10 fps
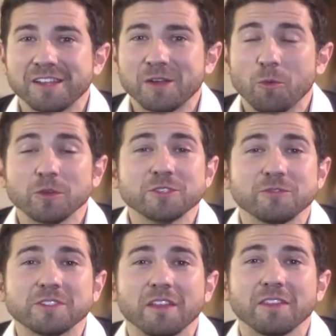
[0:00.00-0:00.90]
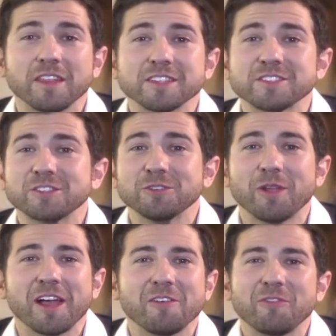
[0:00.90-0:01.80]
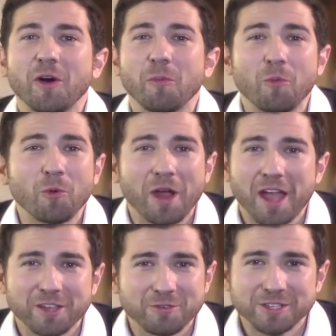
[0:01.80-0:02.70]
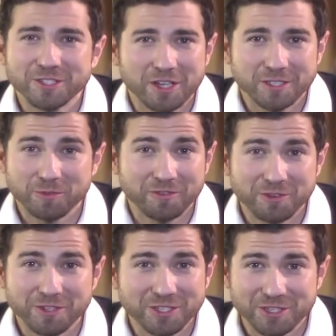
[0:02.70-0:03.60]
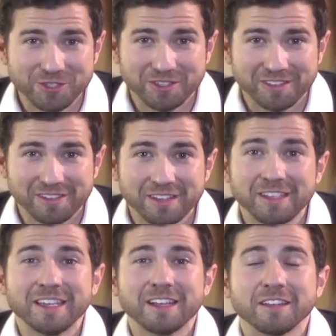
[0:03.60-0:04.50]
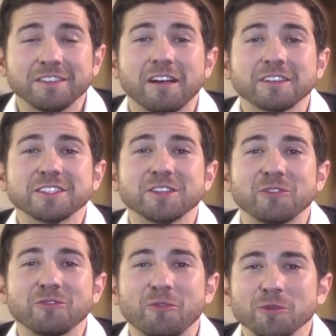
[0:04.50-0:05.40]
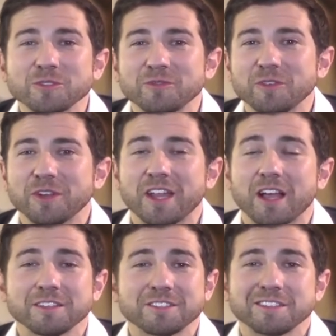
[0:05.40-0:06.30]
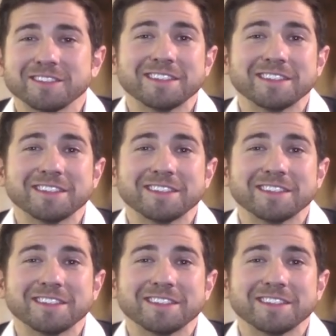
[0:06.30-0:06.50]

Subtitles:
Once you've done this, you'll have a more accurate assessment of your decision. Conducting a force field analysis is